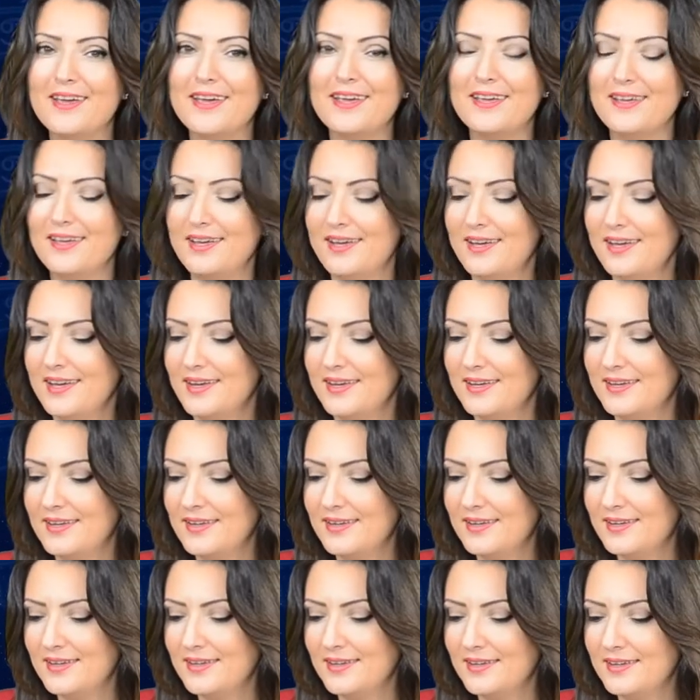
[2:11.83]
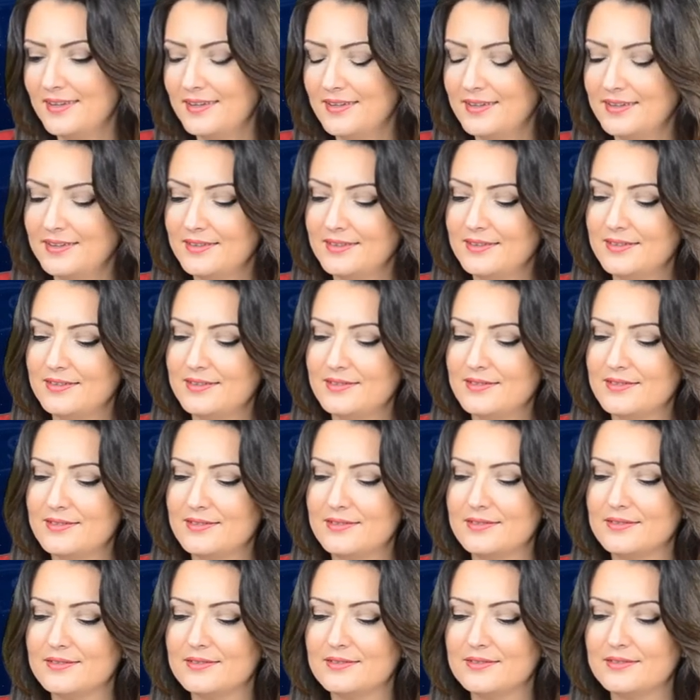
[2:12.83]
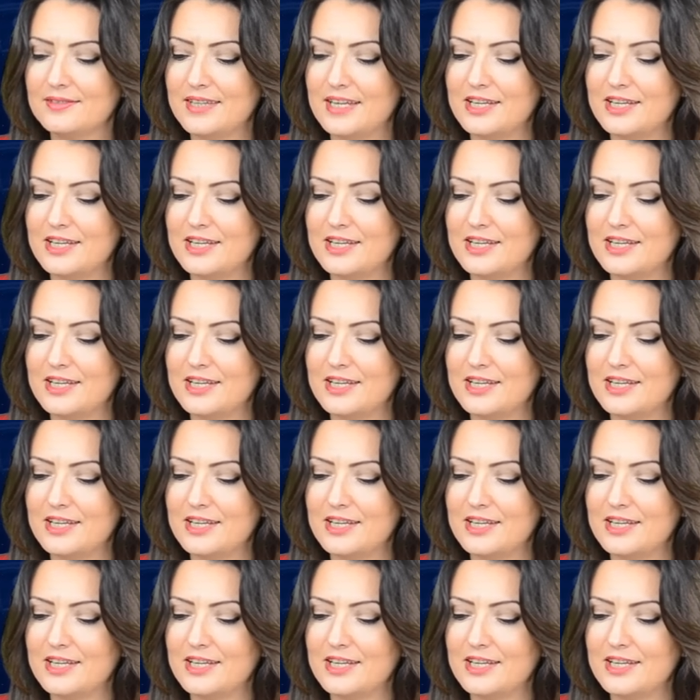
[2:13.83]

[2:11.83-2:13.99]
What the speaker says: Leo and Taurus,